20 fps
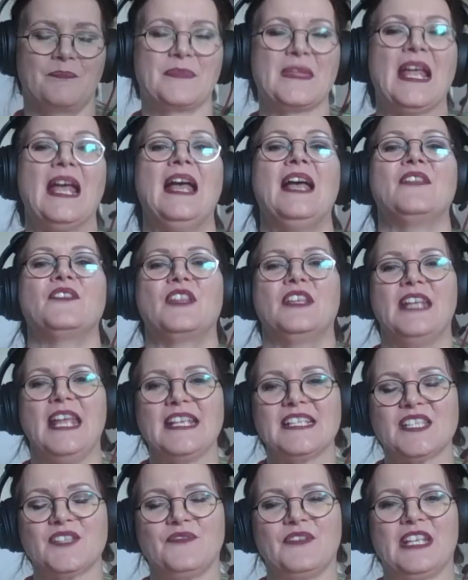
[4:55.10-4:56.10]
The
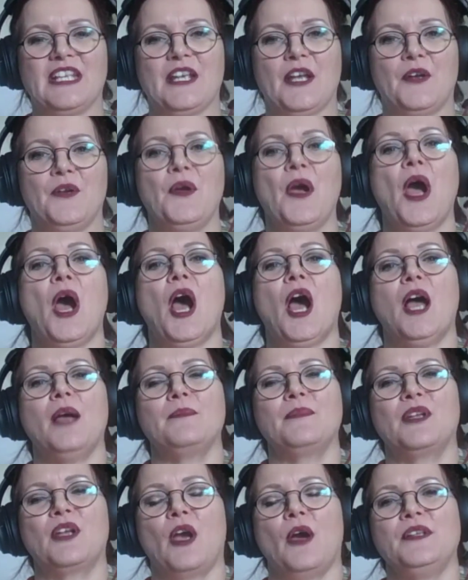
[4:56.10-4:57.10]
next video, I'm
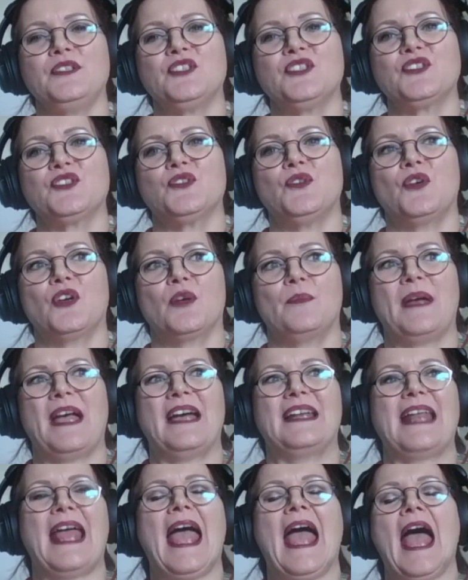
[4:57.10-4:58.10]
going to talk
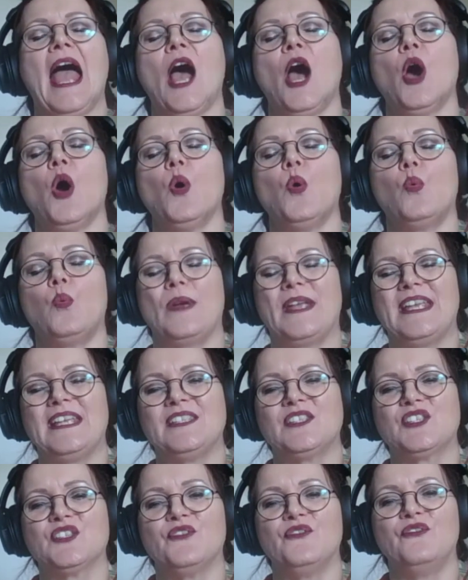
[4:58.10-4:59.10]
about how we
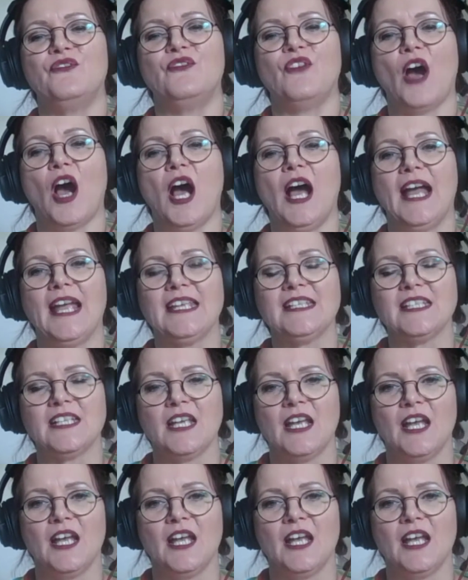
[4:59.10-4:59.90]
divide